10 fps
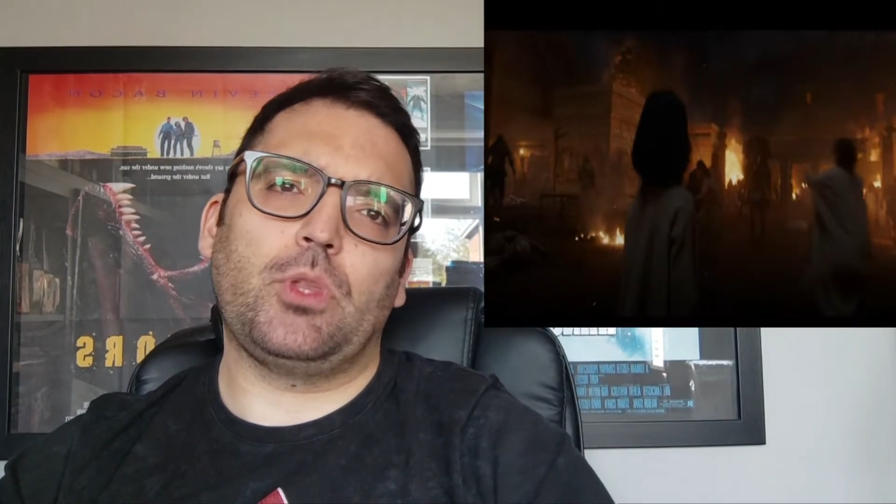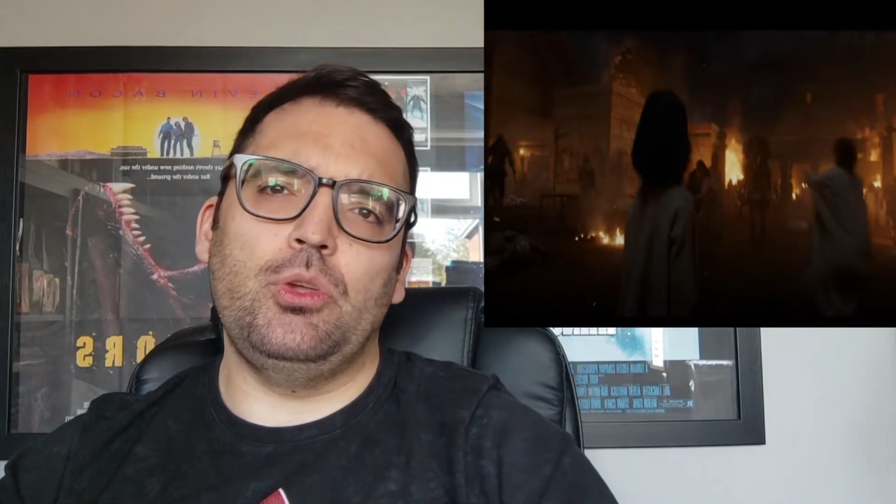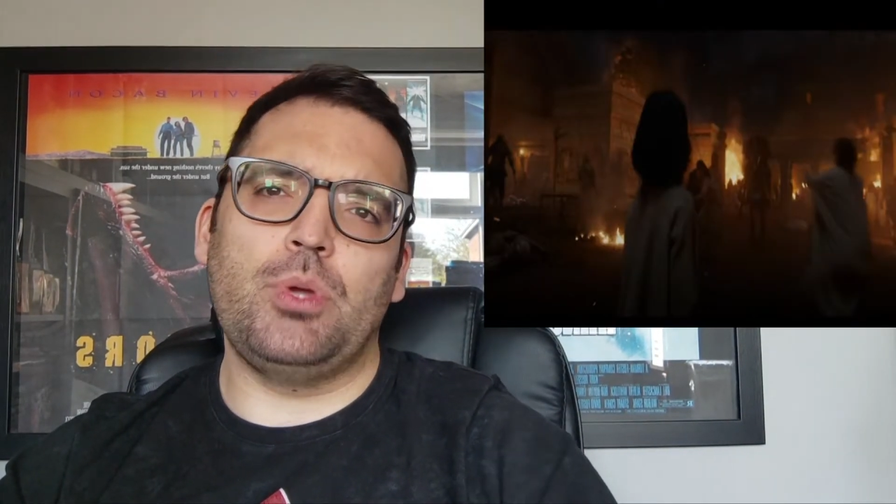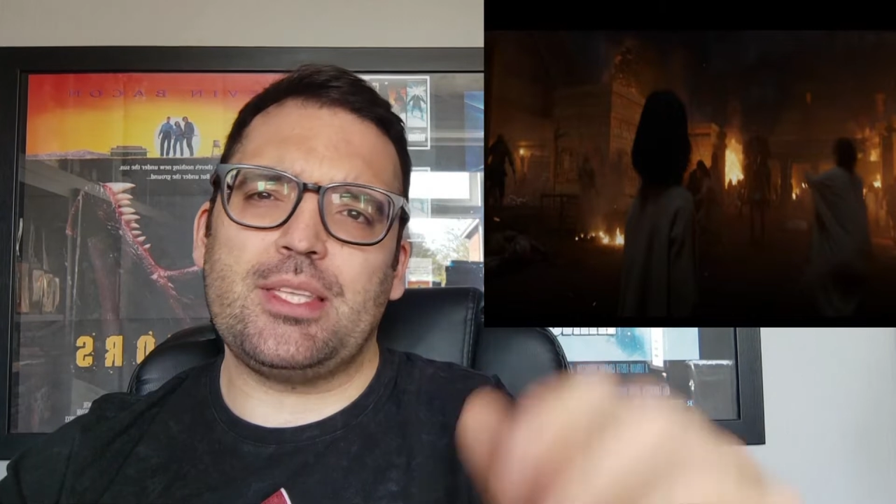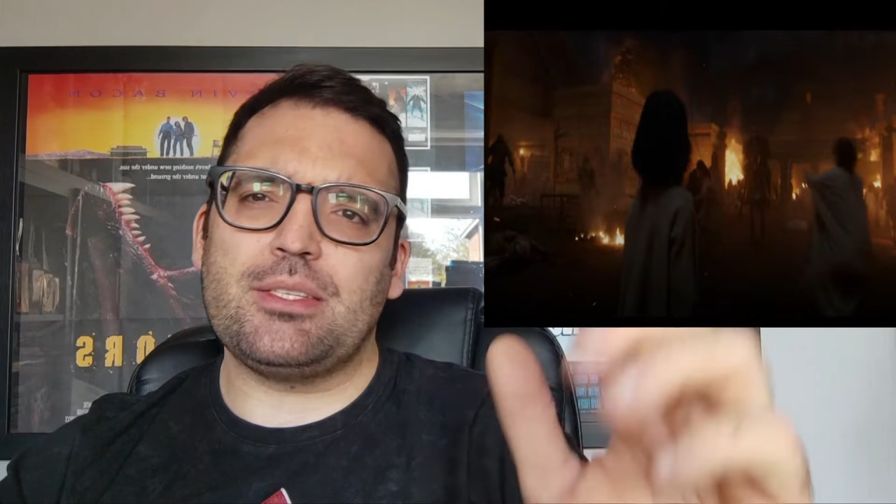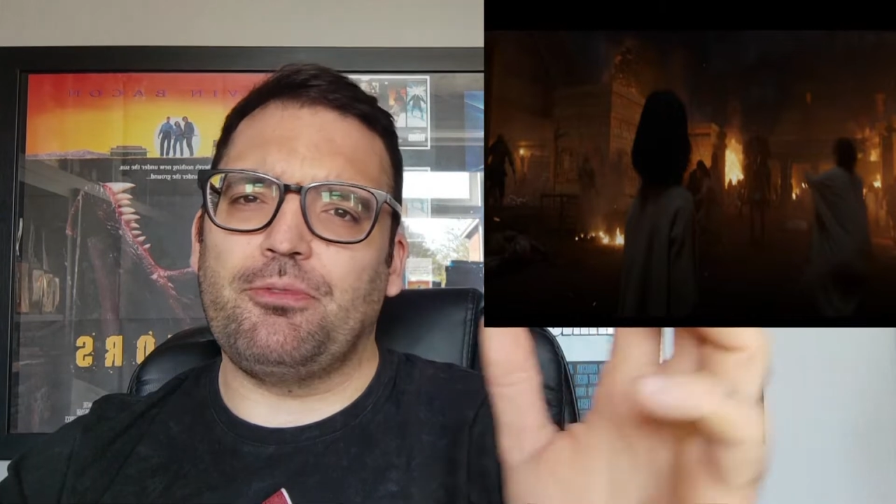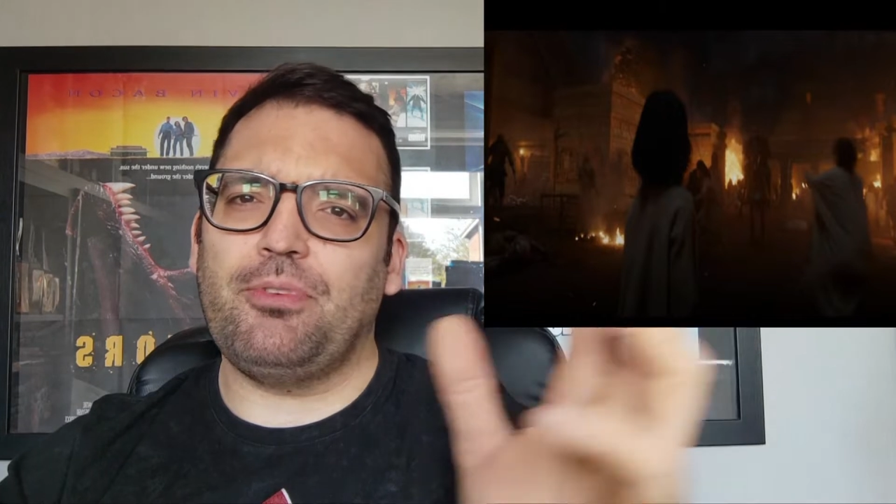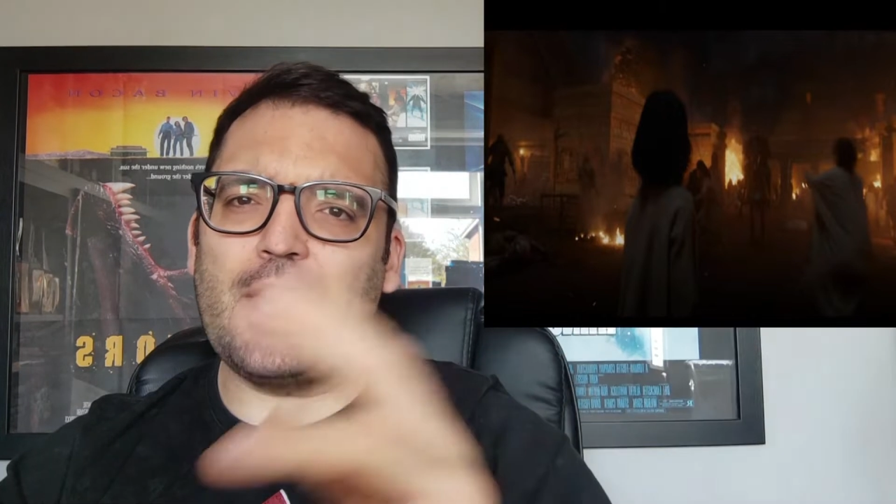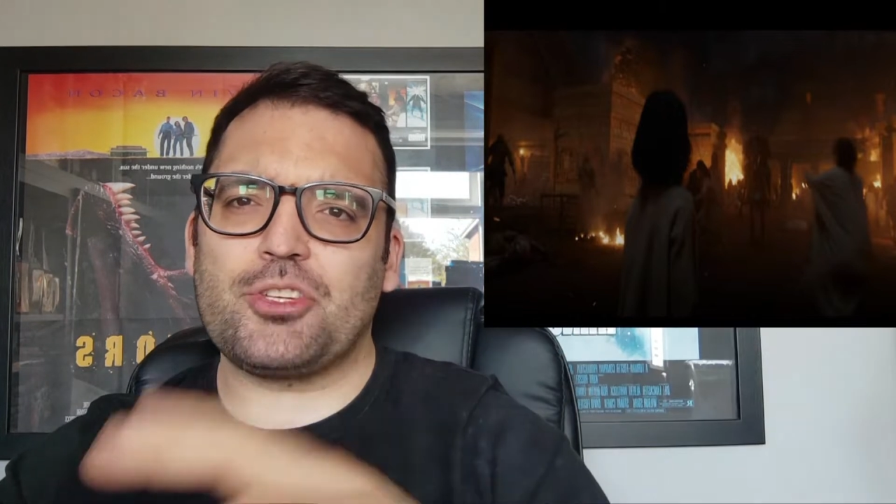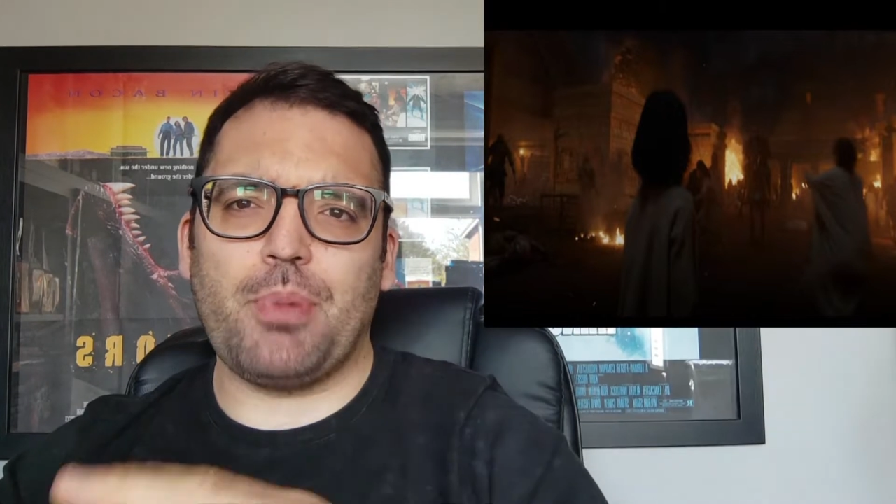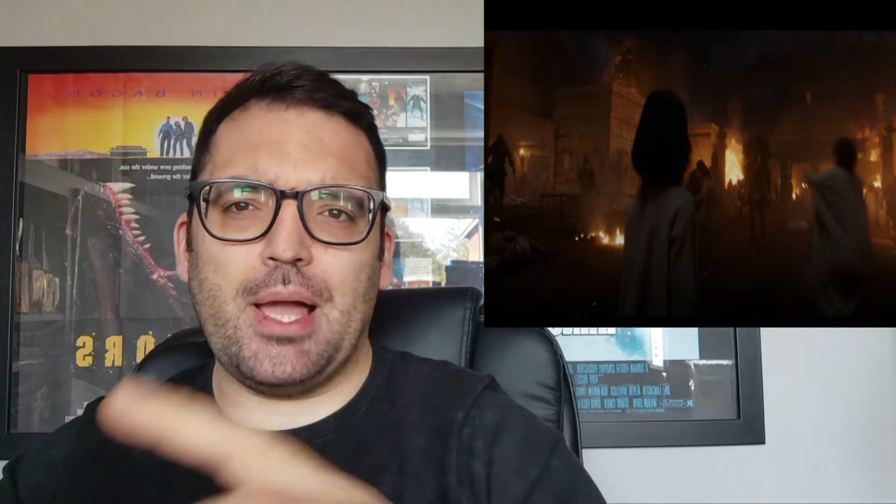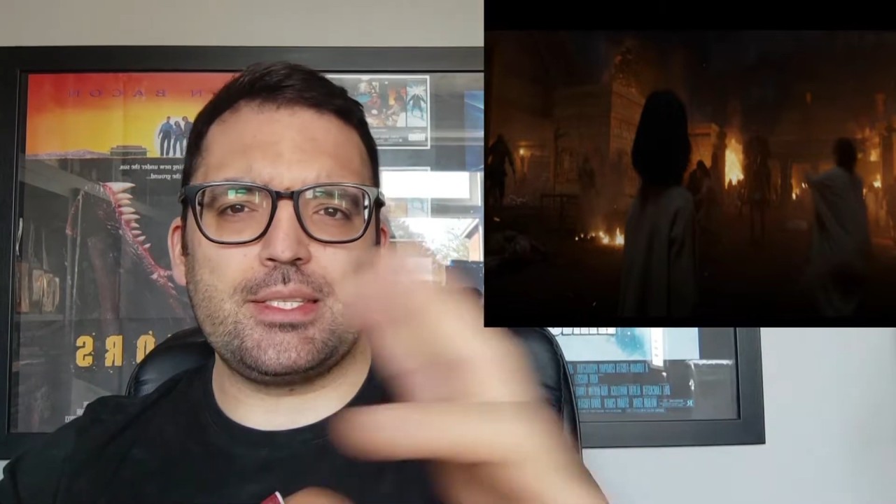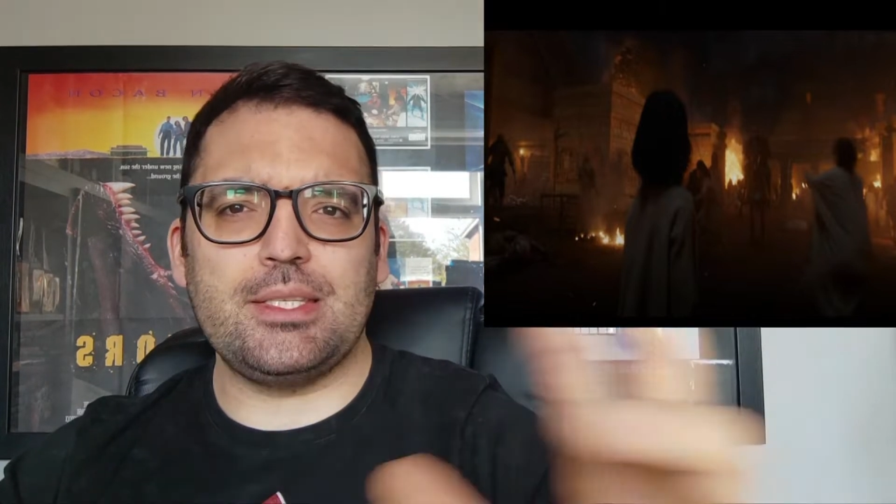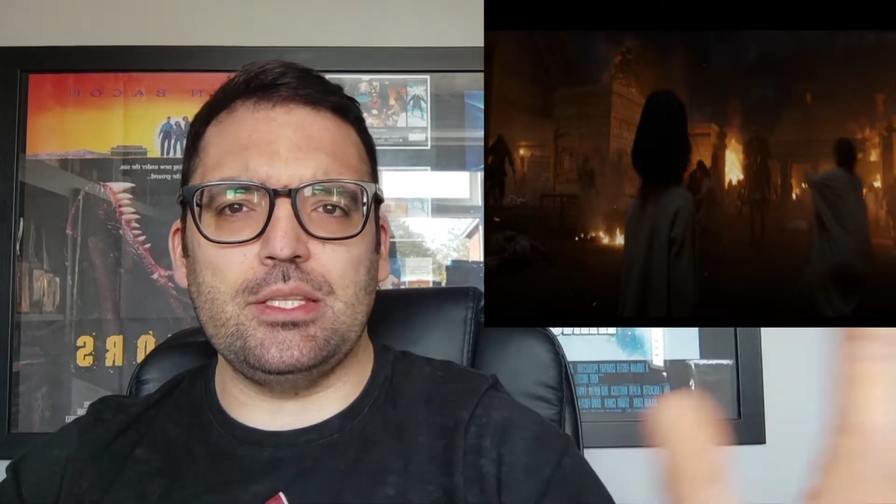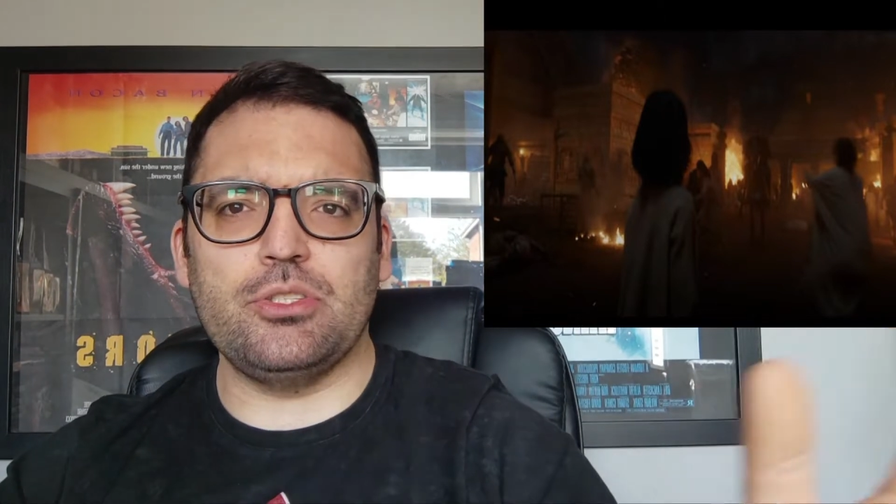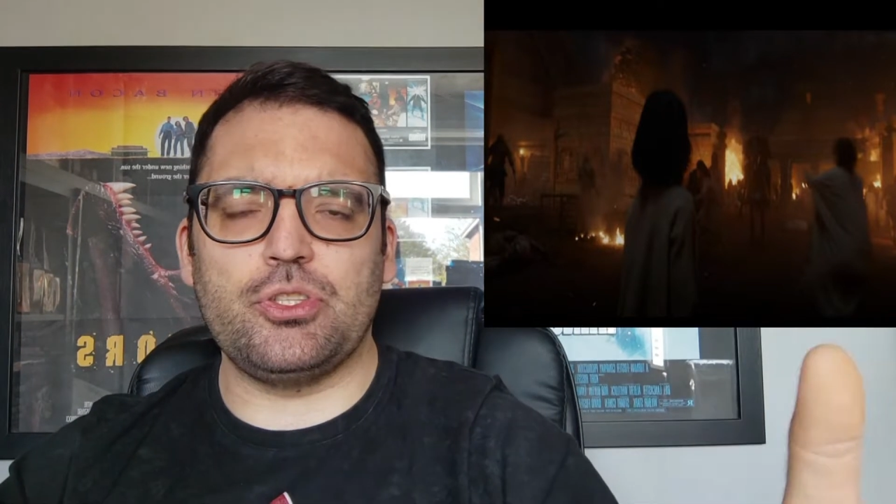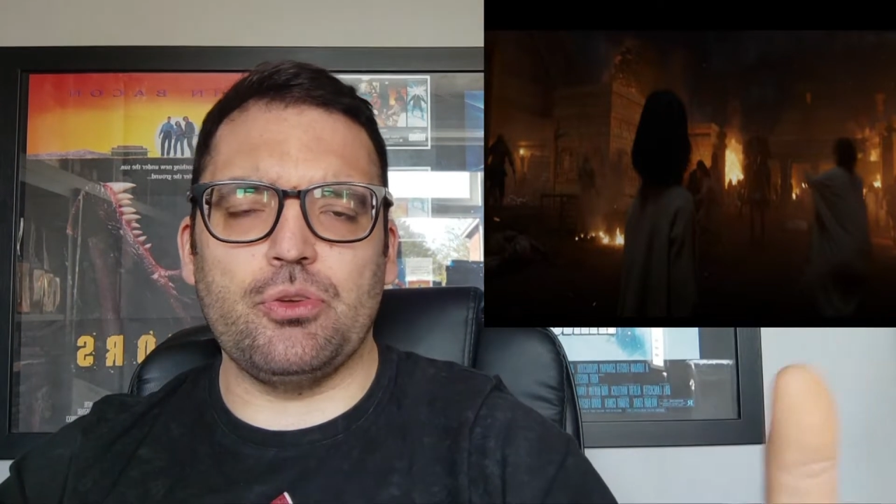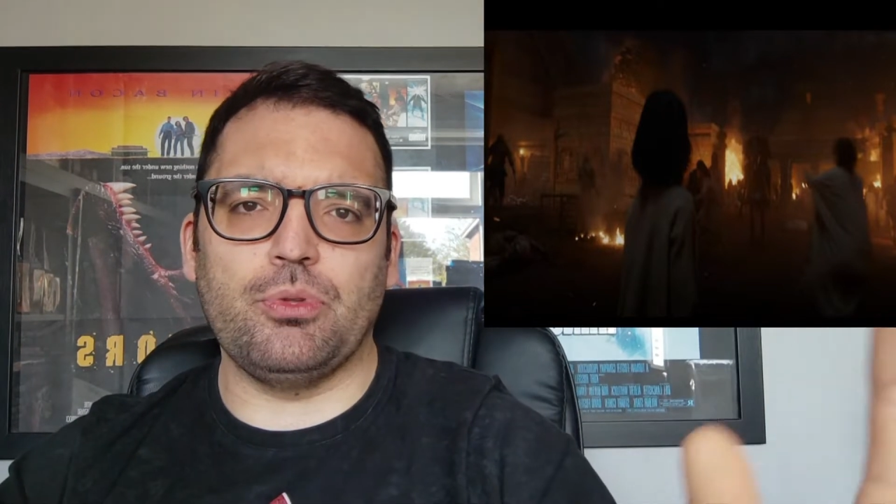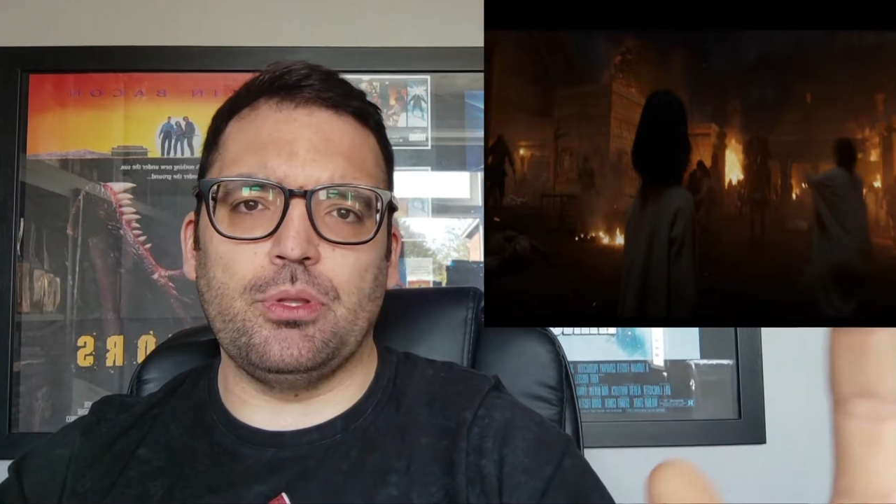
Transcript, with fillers: you get some flashback scenes during